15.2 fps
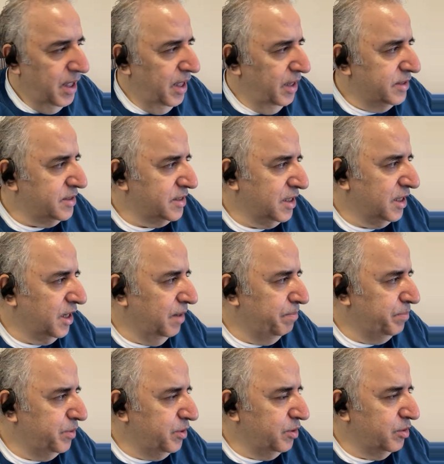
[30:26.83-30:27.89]

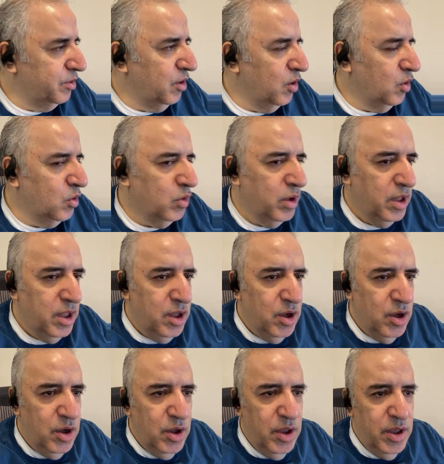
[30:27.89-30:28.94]
script.
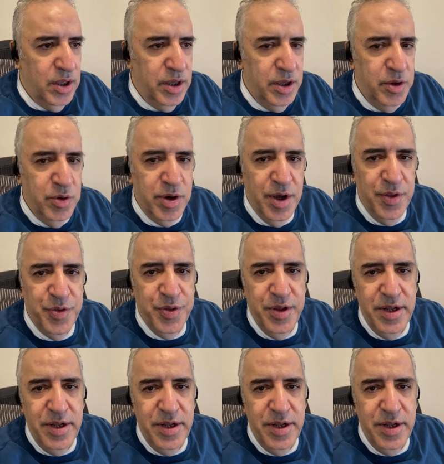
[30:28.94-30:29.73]
You can,